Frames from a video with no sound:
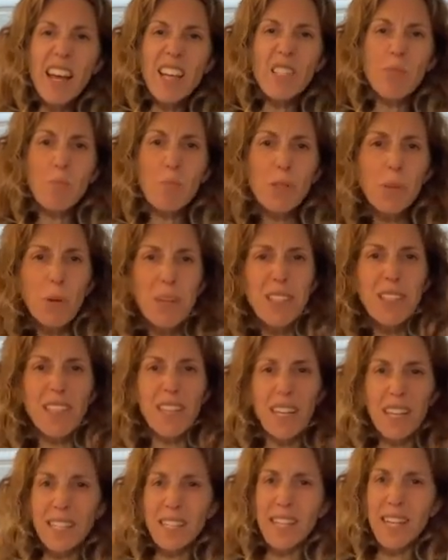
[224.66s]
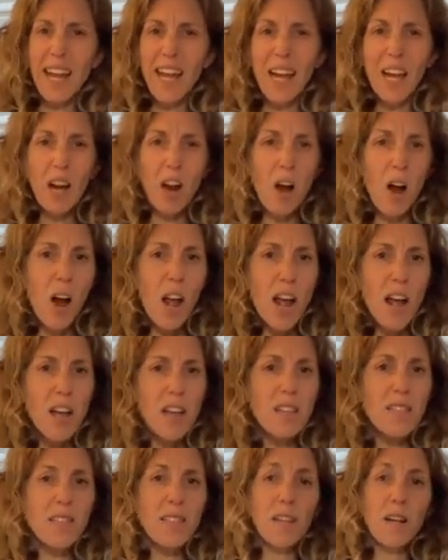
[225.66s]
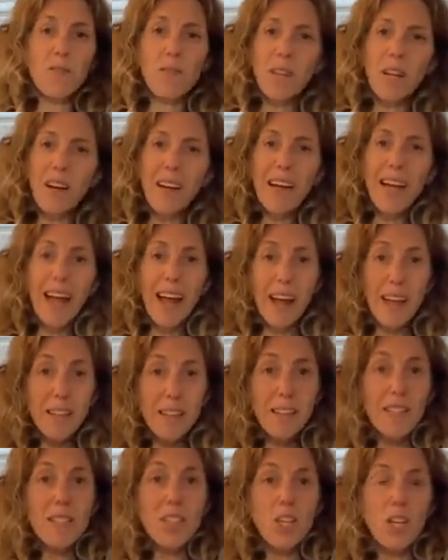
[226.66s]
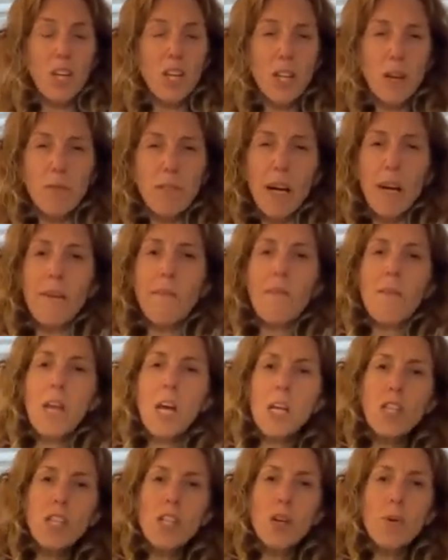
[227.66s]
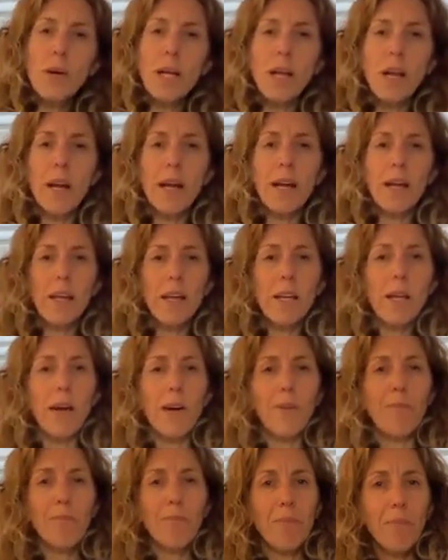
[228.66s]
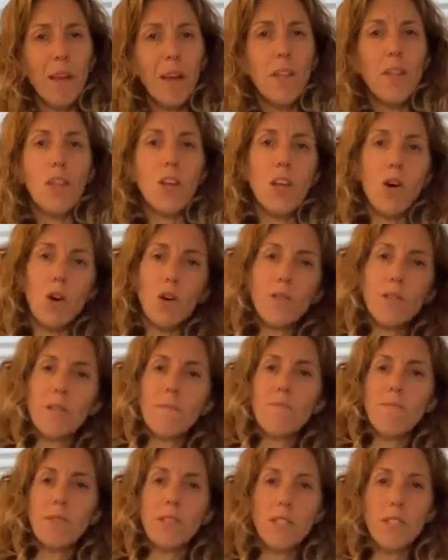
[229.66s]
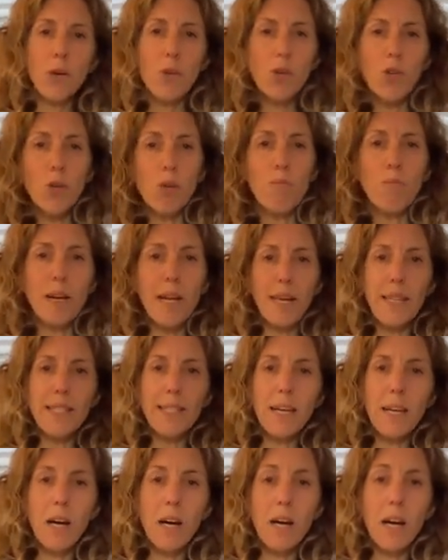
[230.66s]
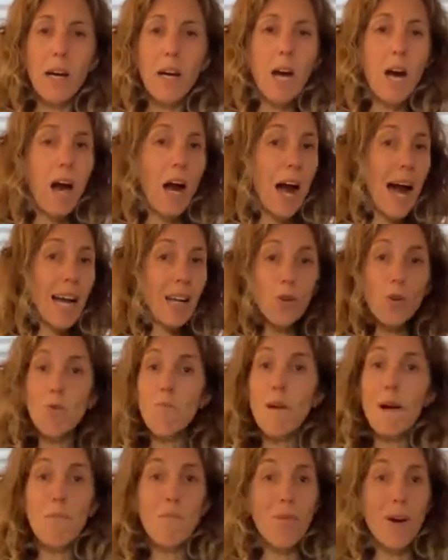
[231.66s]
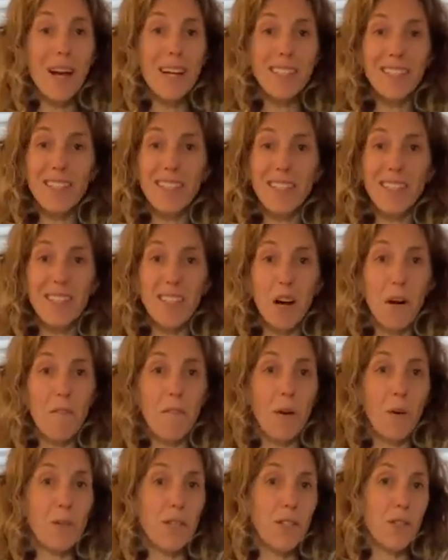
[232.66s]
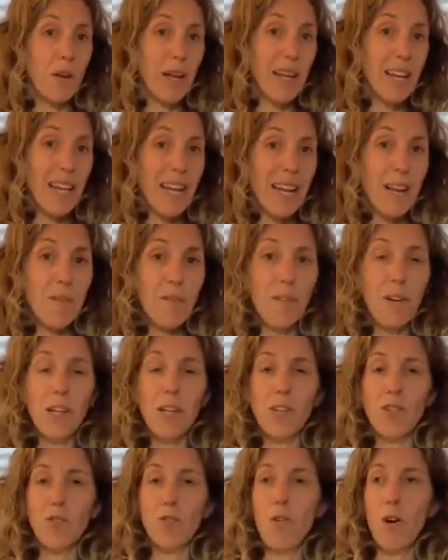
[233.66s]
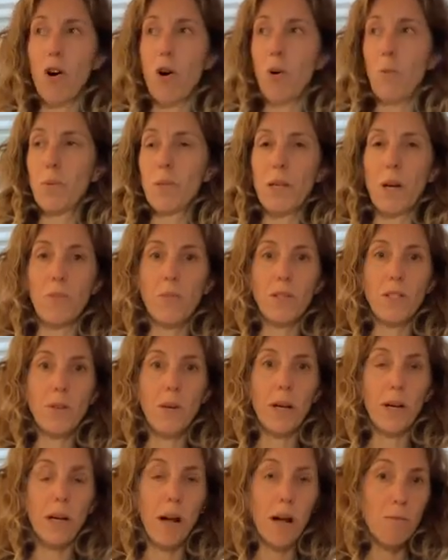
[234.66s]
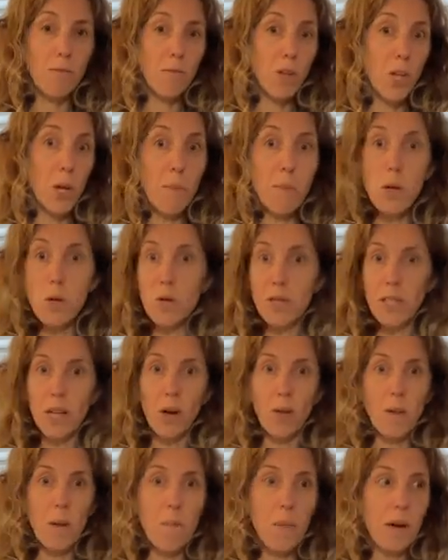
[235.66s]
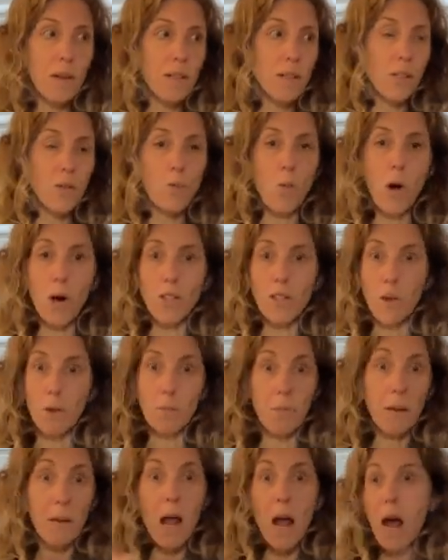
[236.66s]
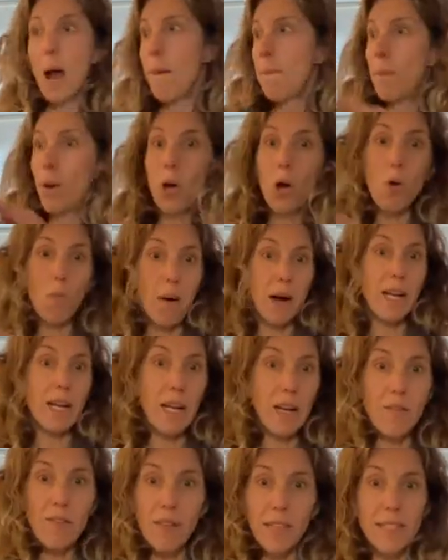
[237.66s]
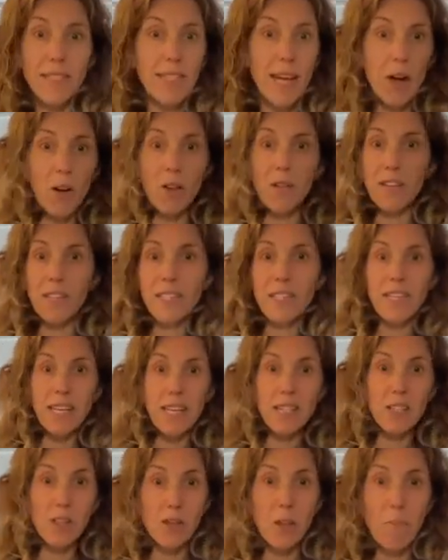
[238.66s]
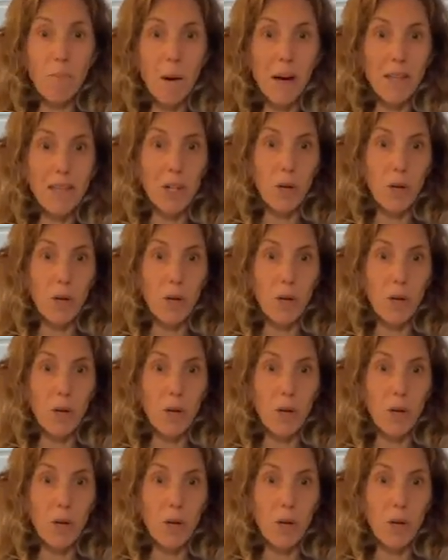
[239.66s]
between 6 and 8 clients, and I was like, okay, this is good. I was like doing, like, you know, the odd social media. I had all my branded stuff. I was doing leaflet drops. I was doing like commuting on the bus to work, so I'd be putting all my leaflets down on the seats on the bus and